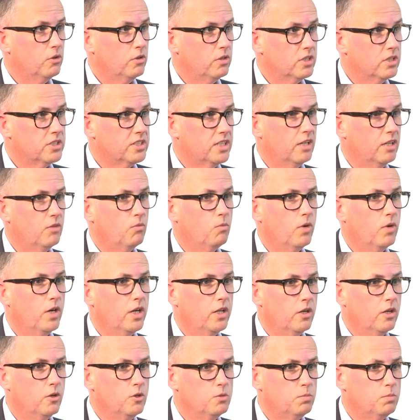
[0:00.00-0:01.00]
Understand
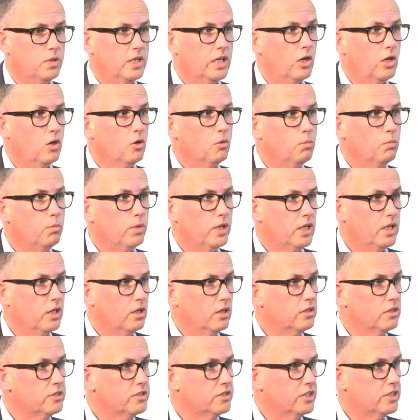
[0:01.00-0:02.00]
where those big lumpy
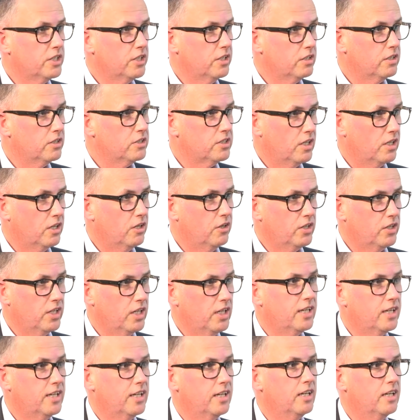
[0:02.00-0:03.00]
costs are going to start
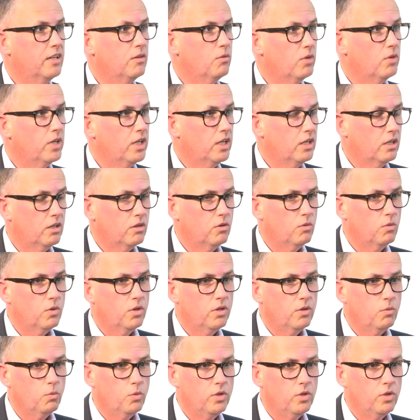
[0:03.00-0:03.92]
kicking in.